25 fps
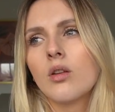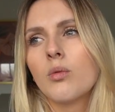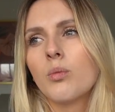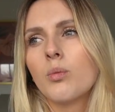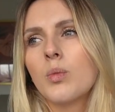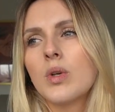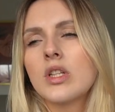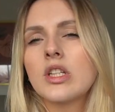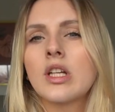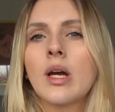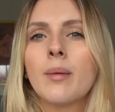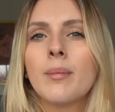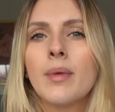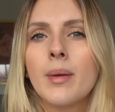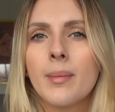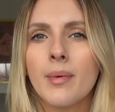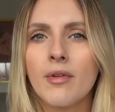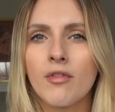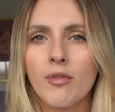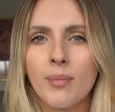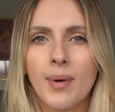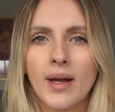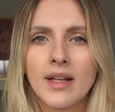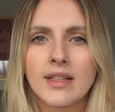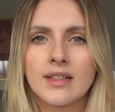which can be a
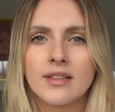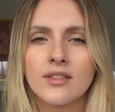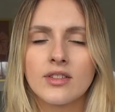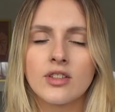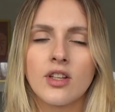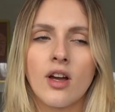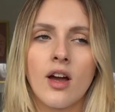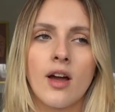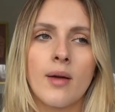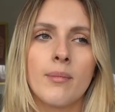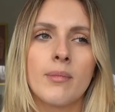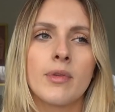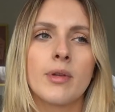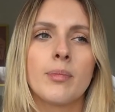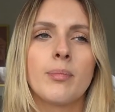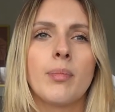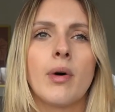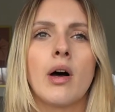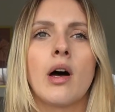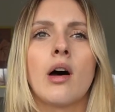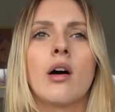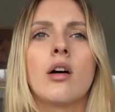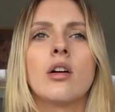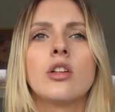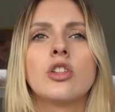bit repetitive at times,
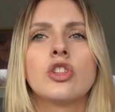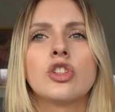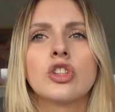but